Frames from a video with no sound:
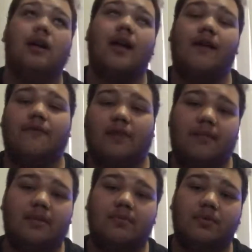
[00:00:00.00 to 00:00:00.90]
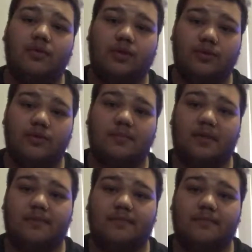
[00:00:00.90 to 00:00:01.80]
I've let people use me.
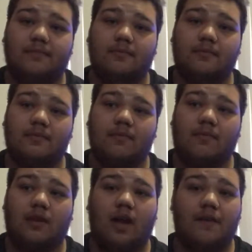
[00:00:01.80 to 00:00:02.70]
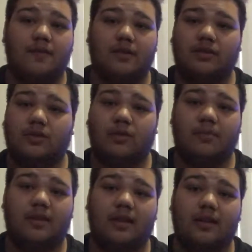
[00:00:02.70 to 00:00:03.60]
I've done
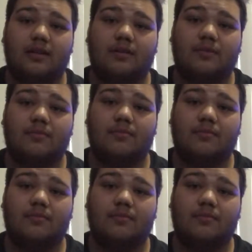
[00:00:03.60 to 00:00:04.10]
stupid things.